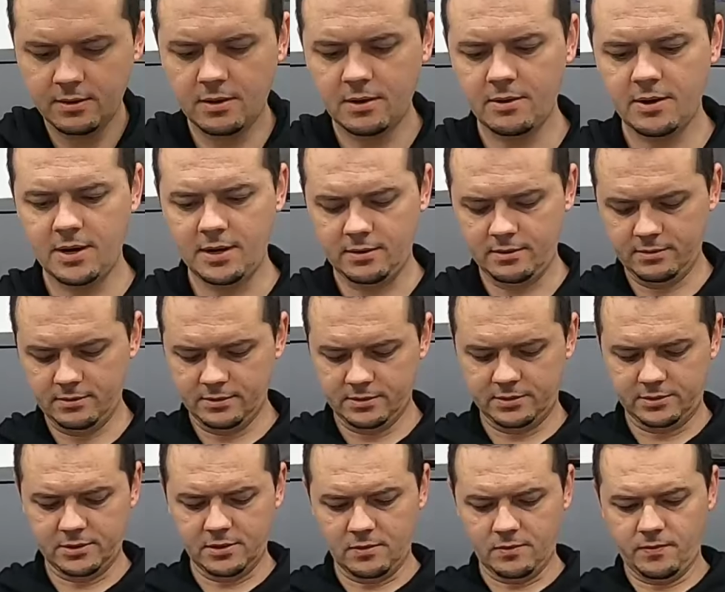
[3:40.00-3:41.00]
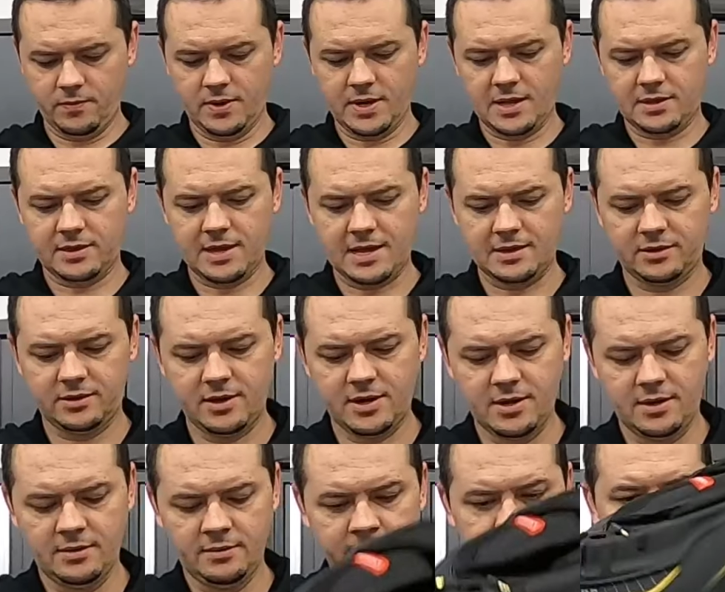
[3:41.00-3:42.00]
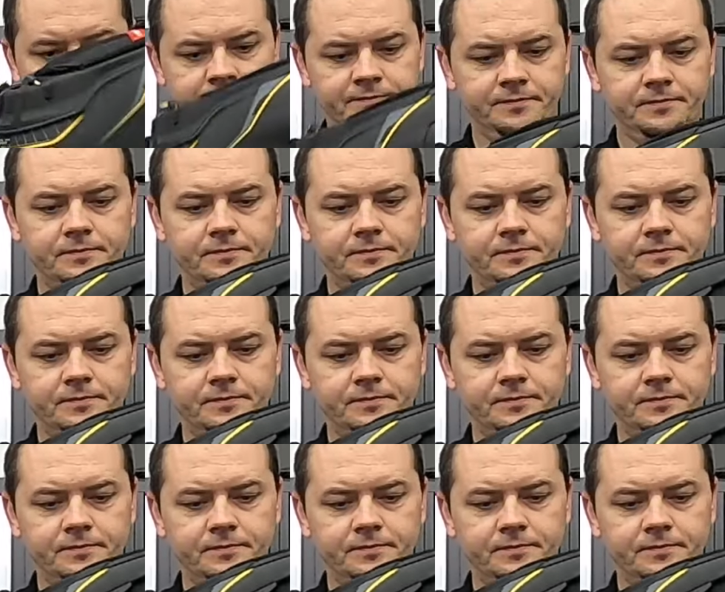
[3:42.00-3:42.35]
All right, so we got that done.